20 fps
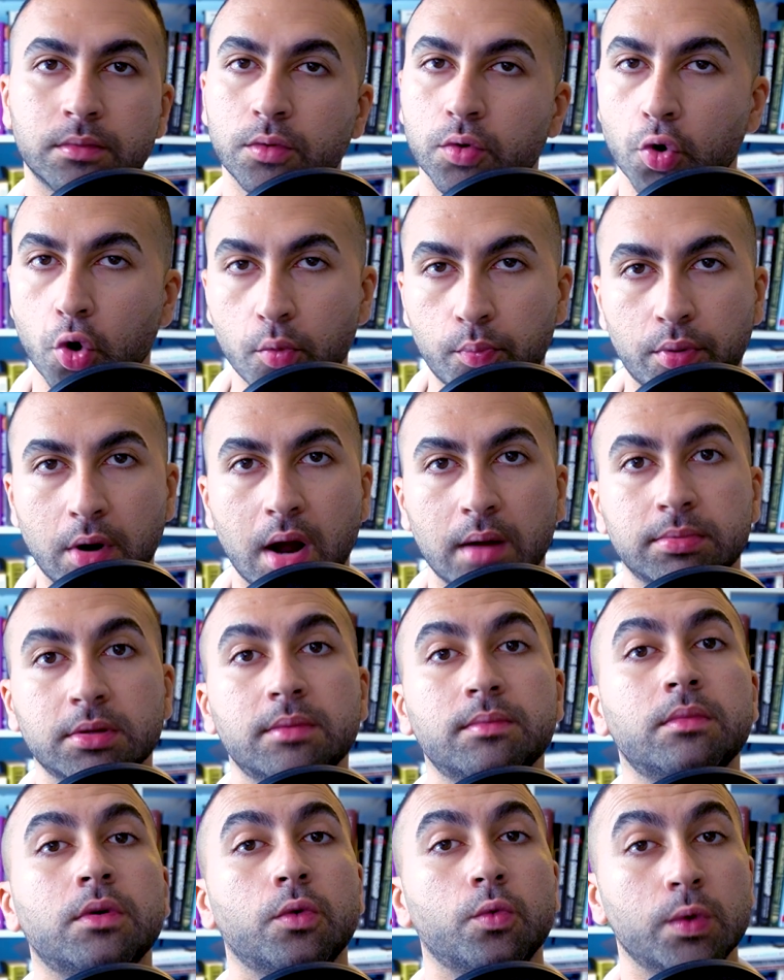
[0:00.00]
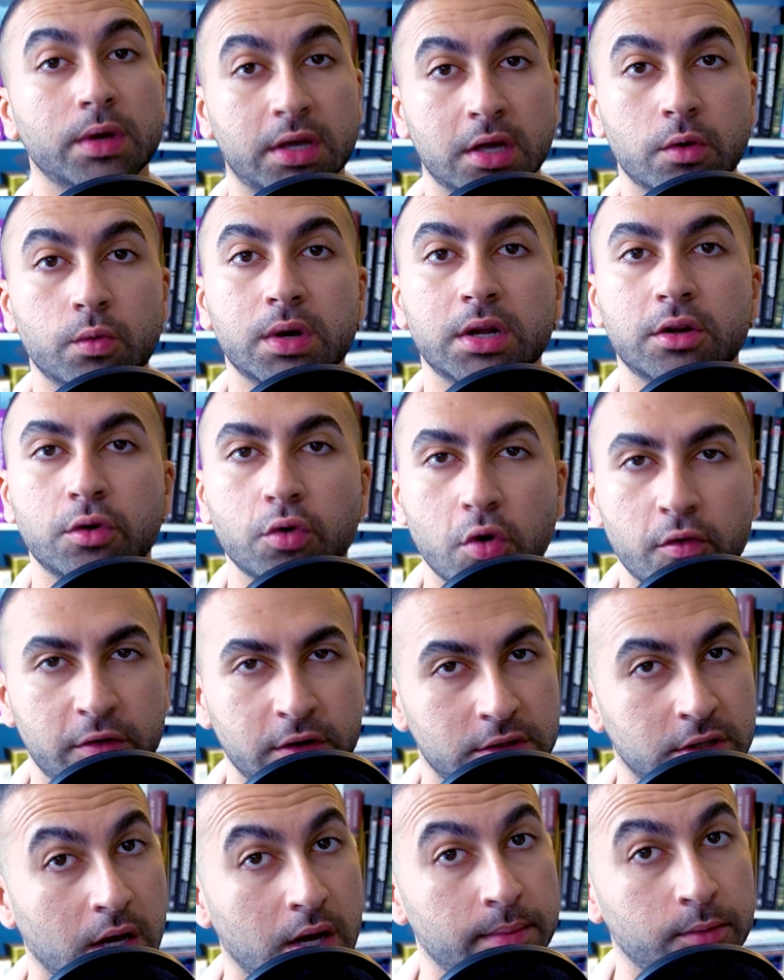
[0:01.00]
No problem, we can win in
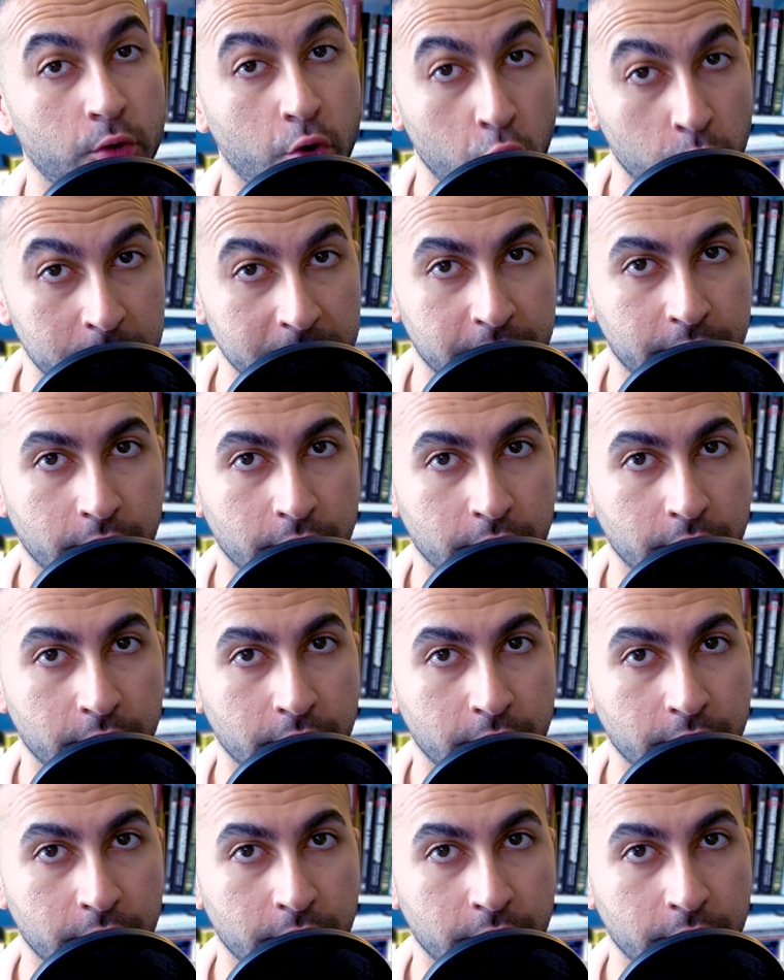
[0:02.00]
overtime, Kobe